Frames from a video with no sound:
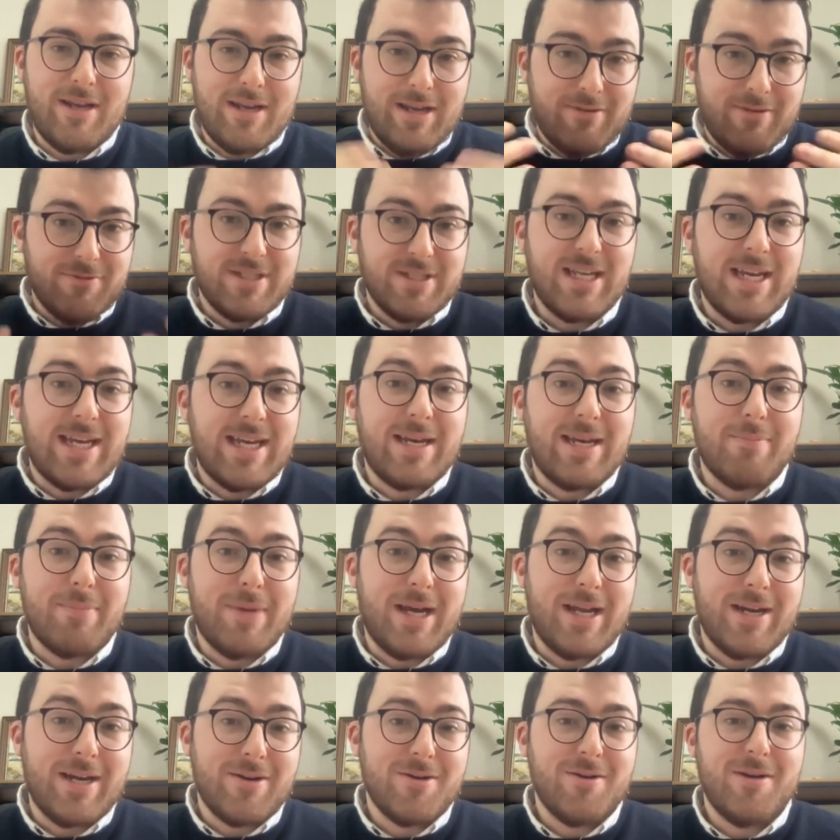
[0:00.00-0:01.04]
resigning
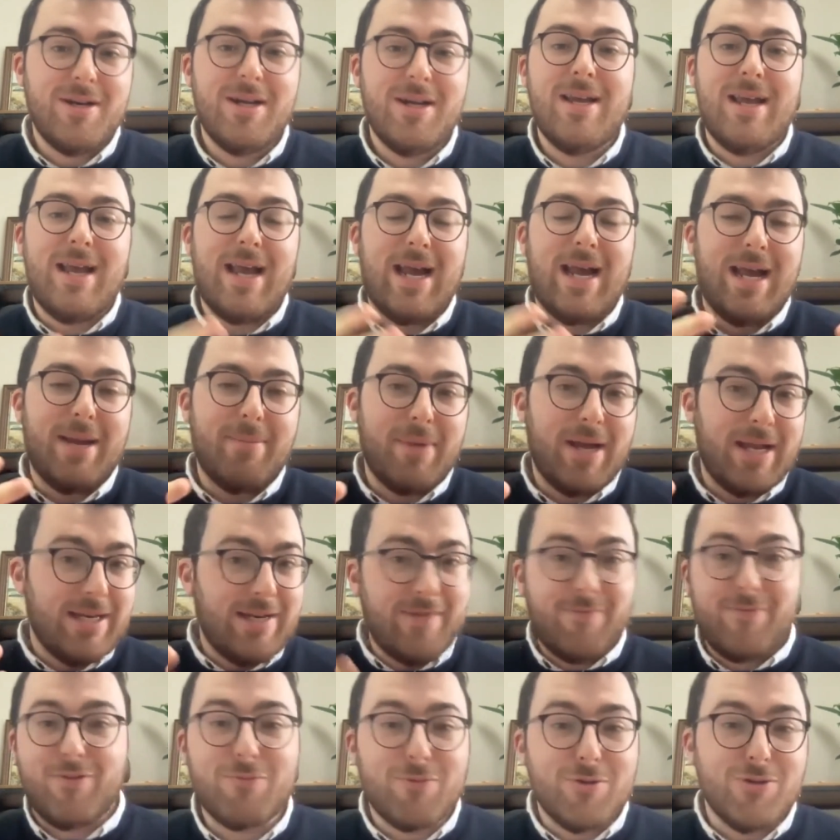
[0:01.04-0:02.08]
matter, and
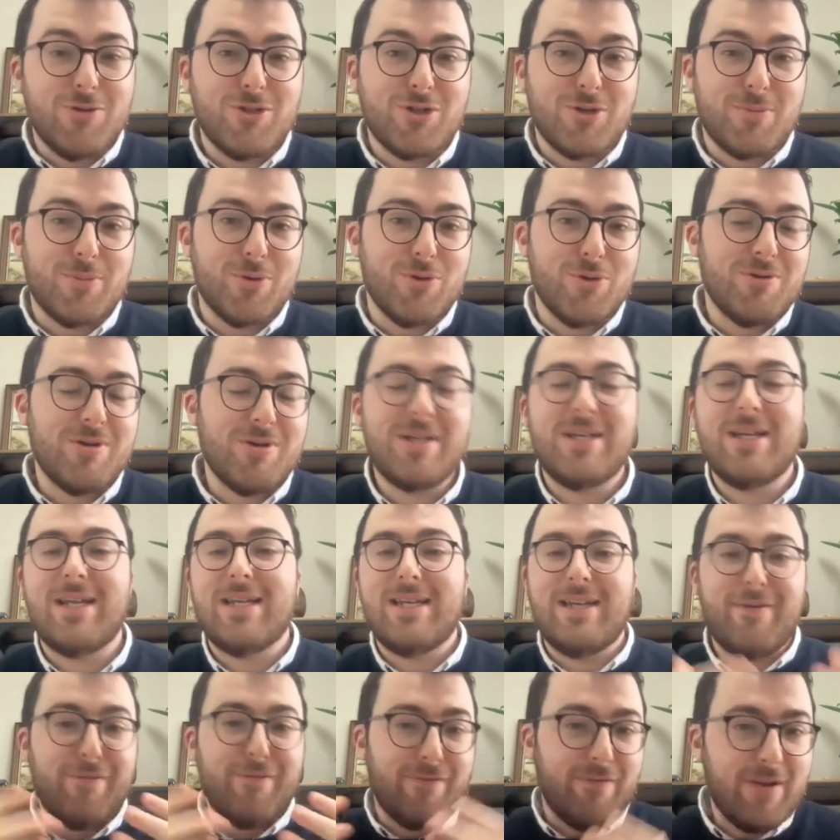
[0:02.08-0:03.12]
if the rules are broken, and
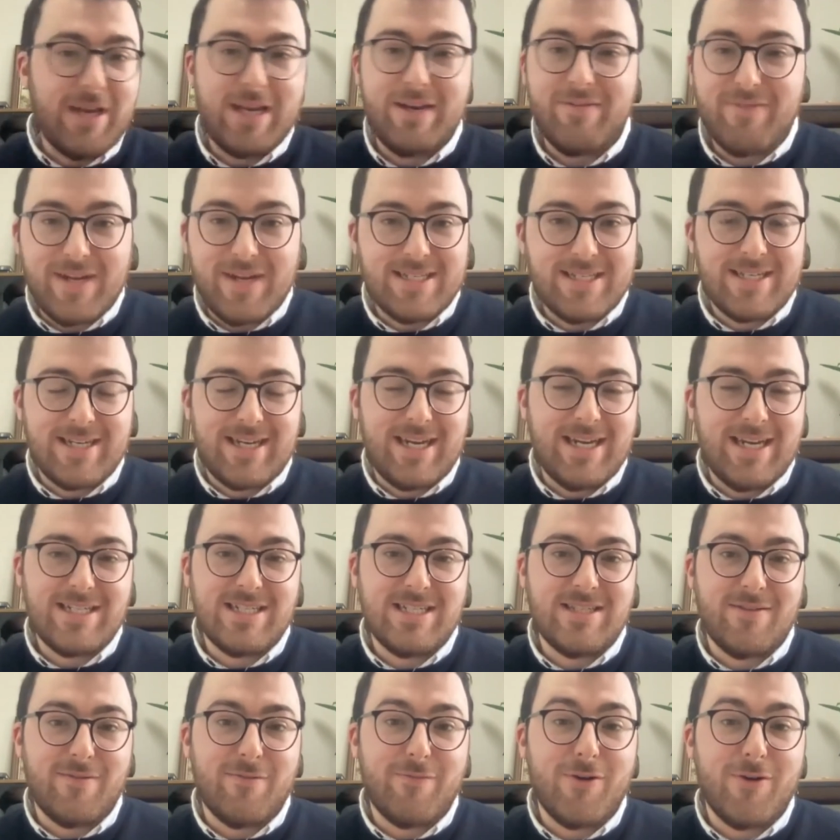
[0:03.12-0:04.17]
if
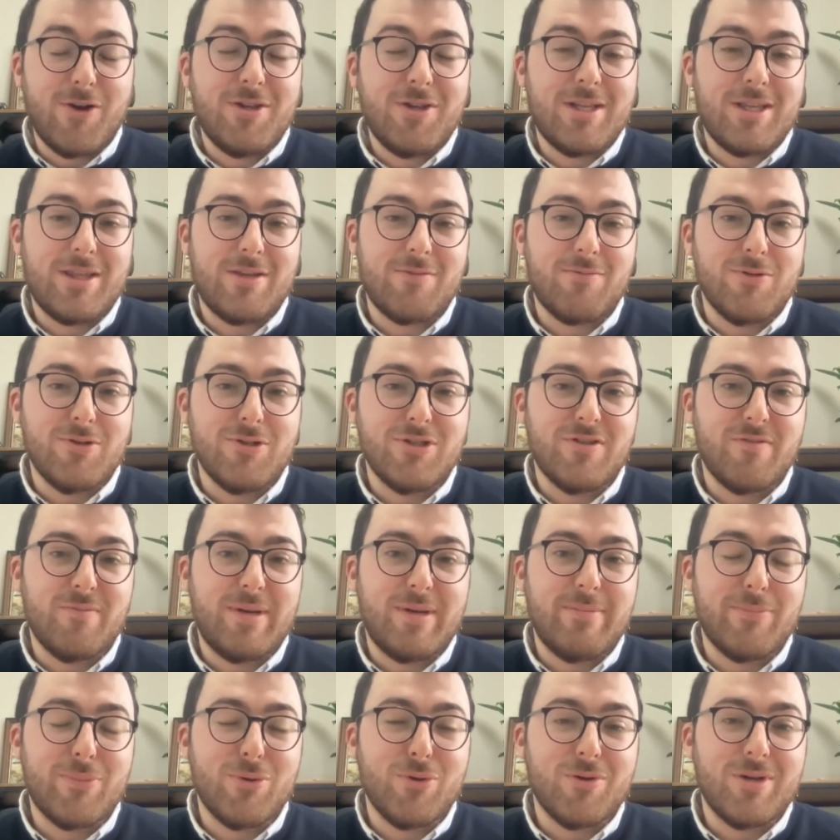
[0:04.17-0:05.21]
investigations have found that the rules have
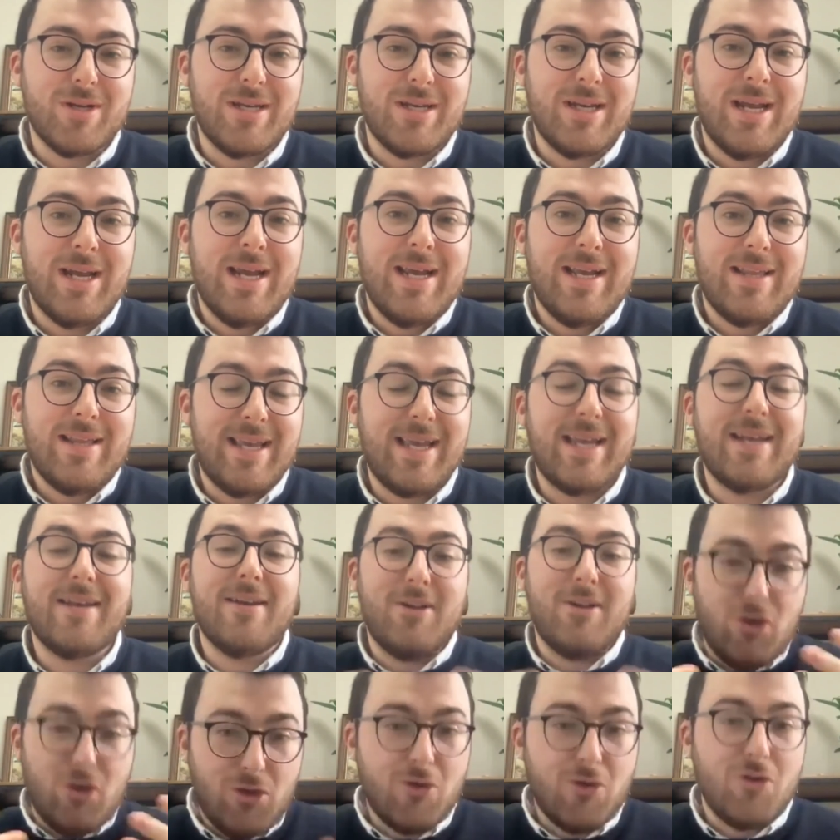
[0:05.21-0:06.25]
been broken,
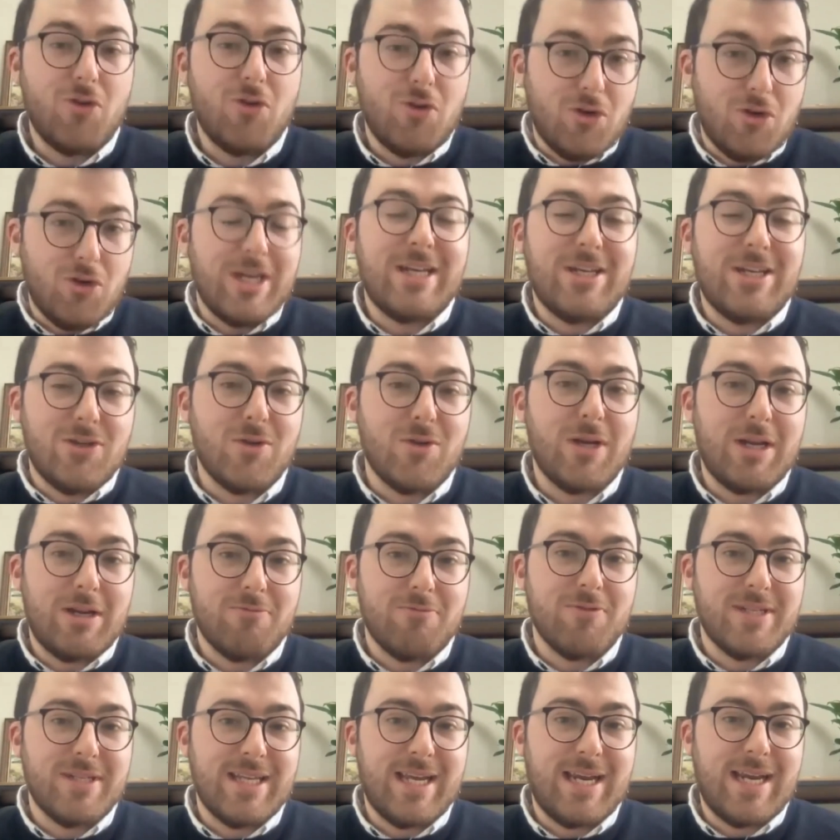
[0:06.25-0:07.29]
then you need to
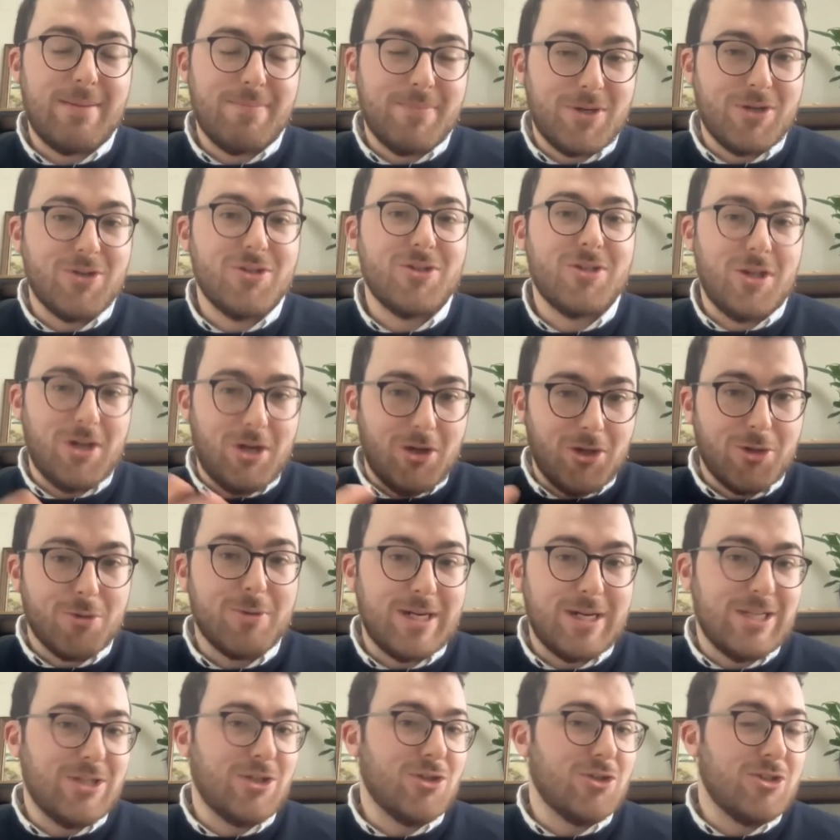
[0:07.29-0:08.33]
resign, because
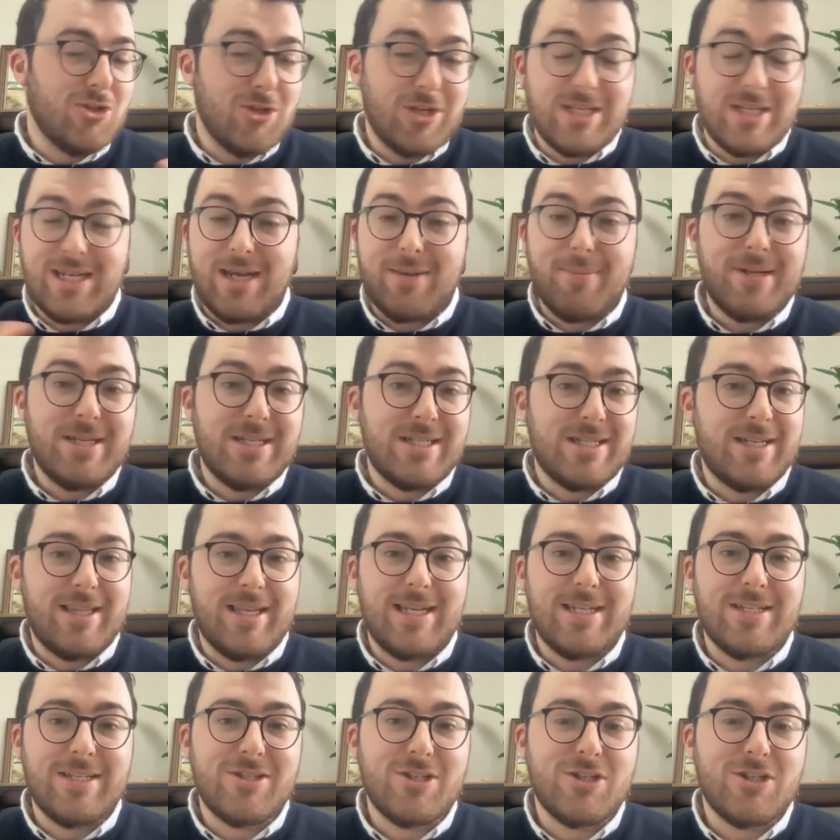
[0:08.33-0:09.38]
otherwise you're doing damage to the
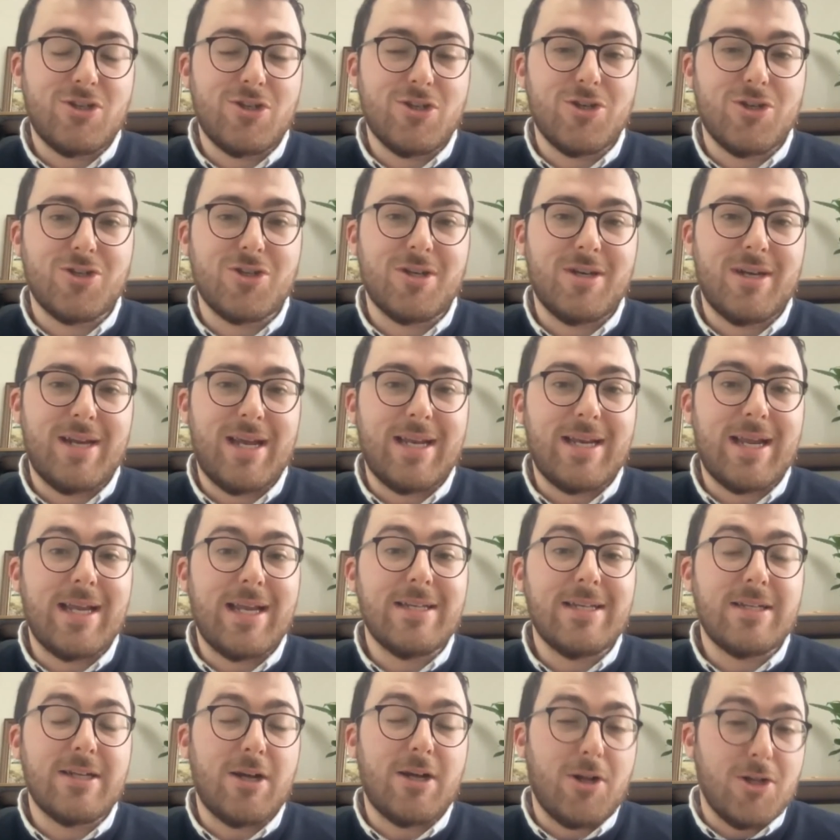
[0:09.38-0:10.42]
institution.
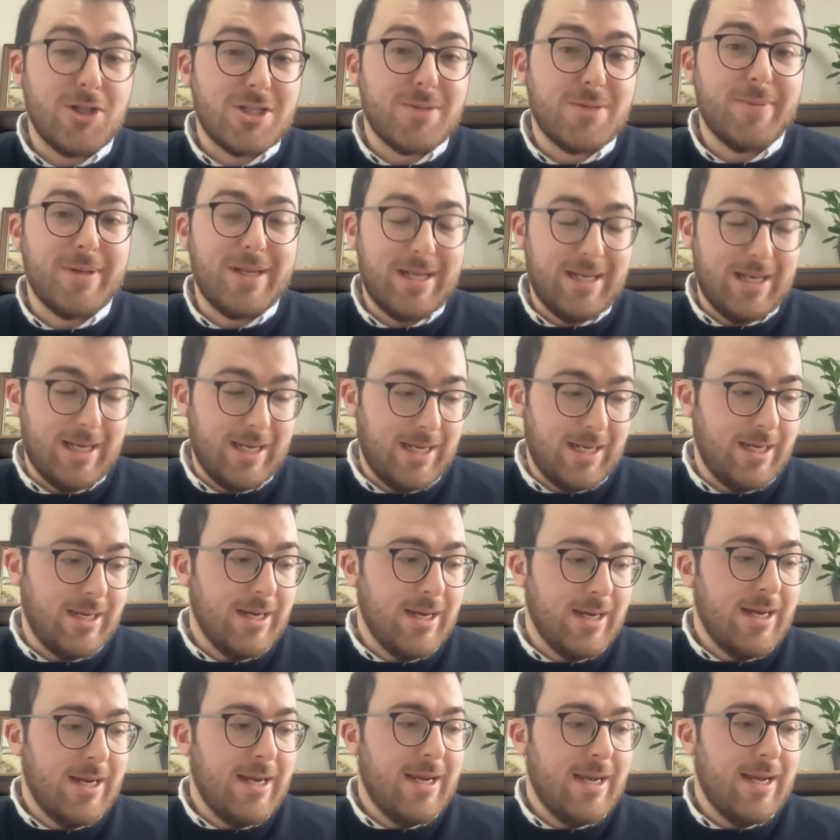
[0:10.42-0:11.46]
And ultimately,
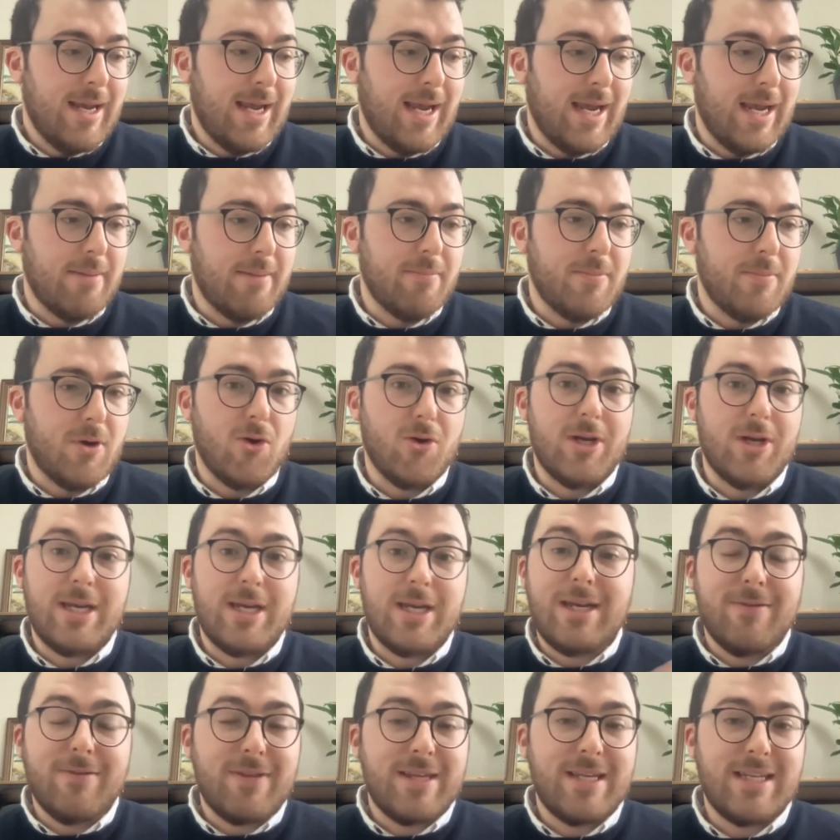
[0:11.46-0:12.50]
on
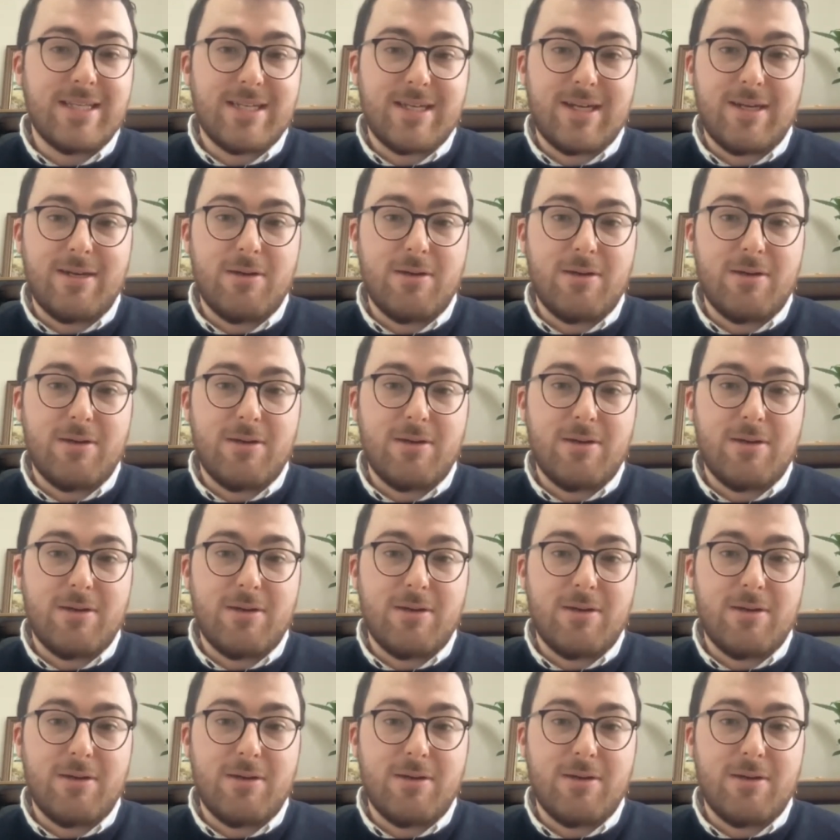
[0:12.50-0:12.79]
any of these